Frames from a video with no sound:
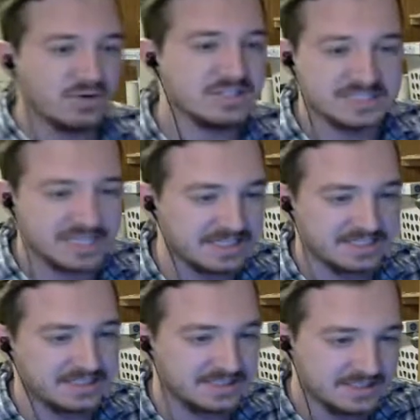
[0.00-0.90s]
station.
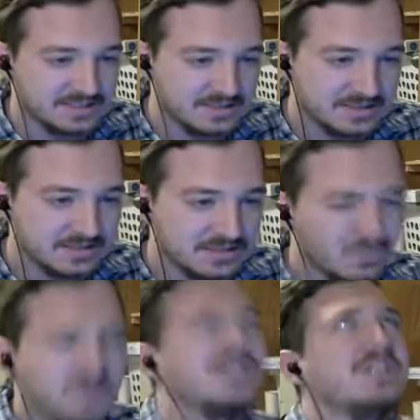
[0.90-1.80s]

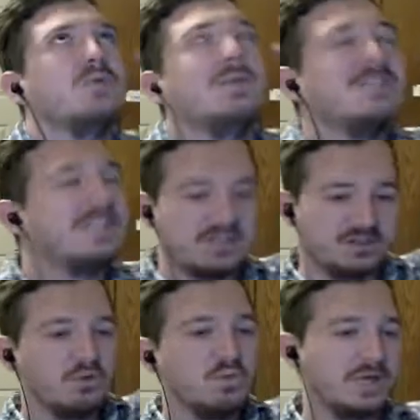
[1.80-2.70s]
What are you even
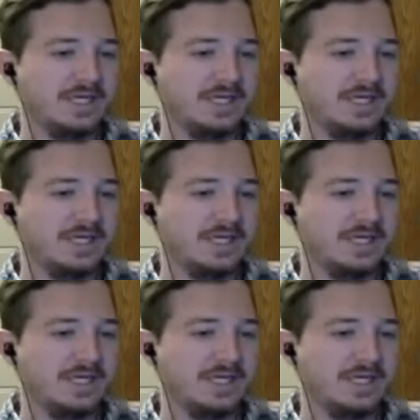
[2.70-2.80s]
doing?